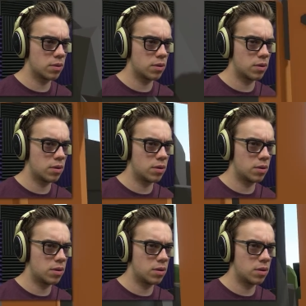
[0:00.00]

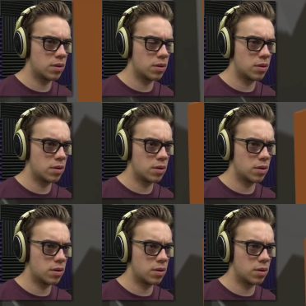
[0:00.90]
Nothing is said.